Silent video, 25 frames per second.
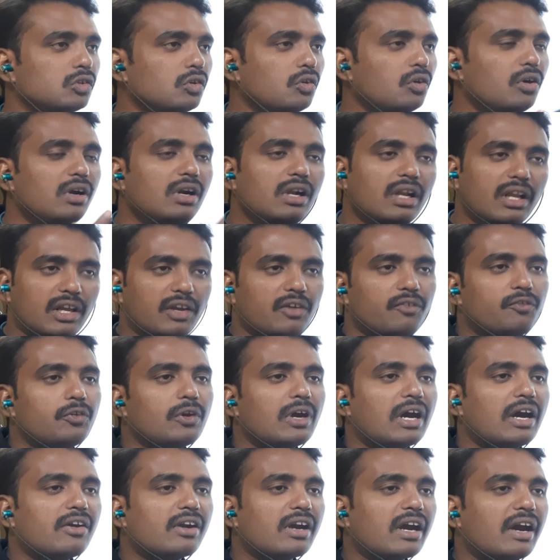So if
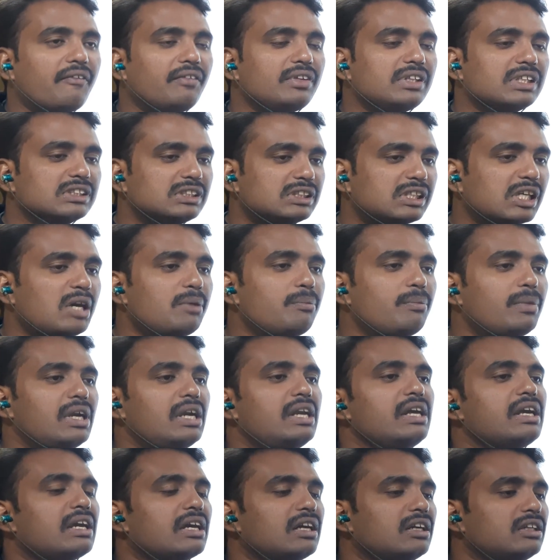you are having the same
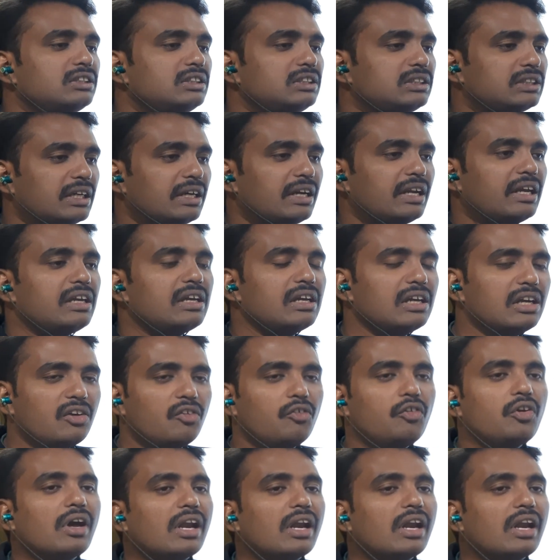building in Chennai,